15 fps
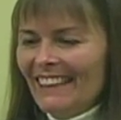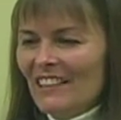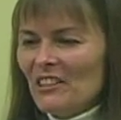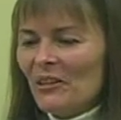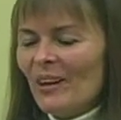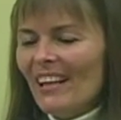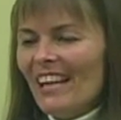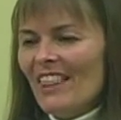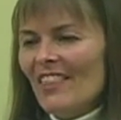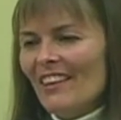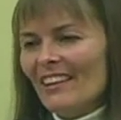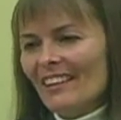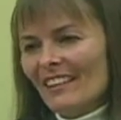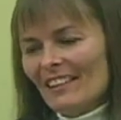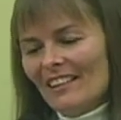So
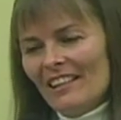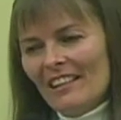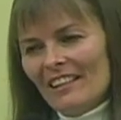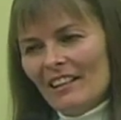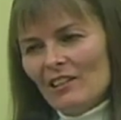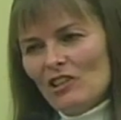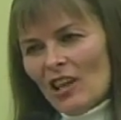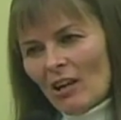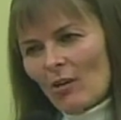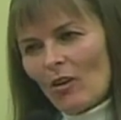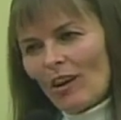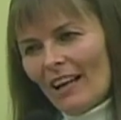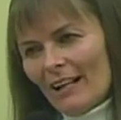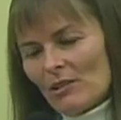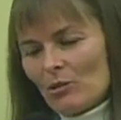anything in a
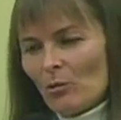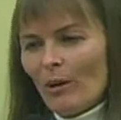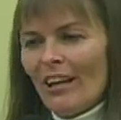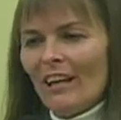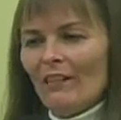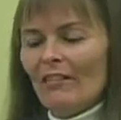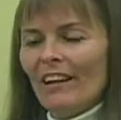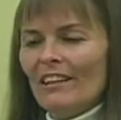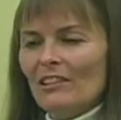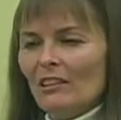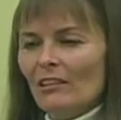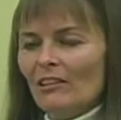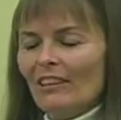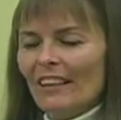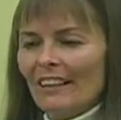generalized way, right, to
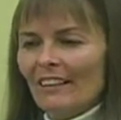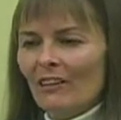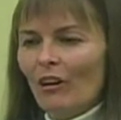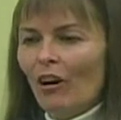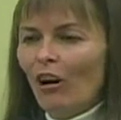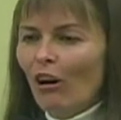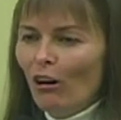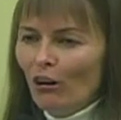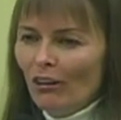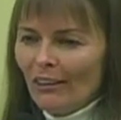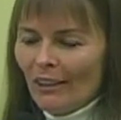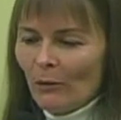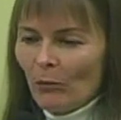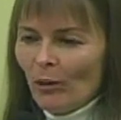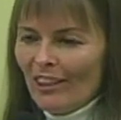look at it all
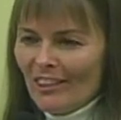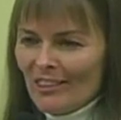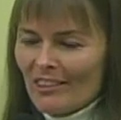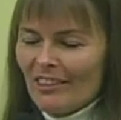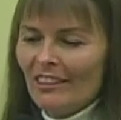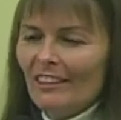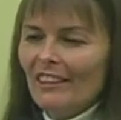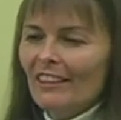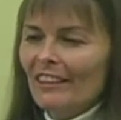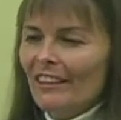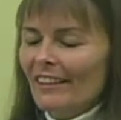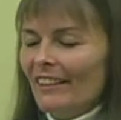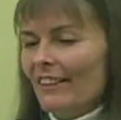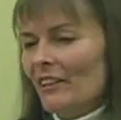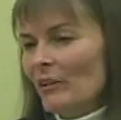at once,
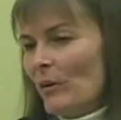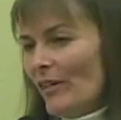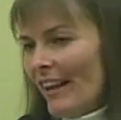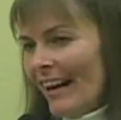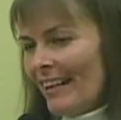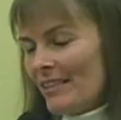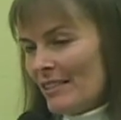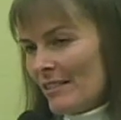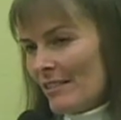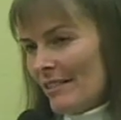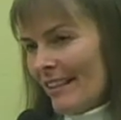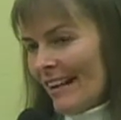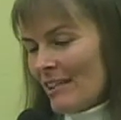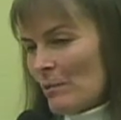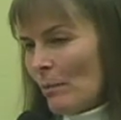you know,
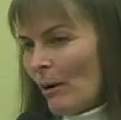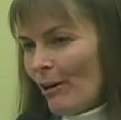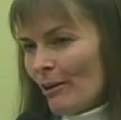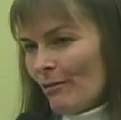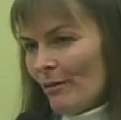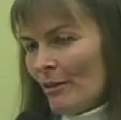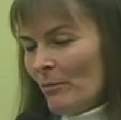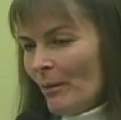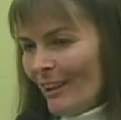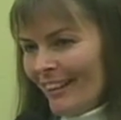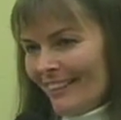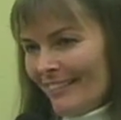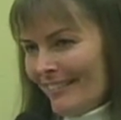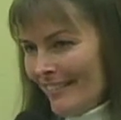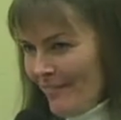that's part of the
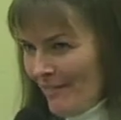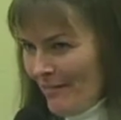mind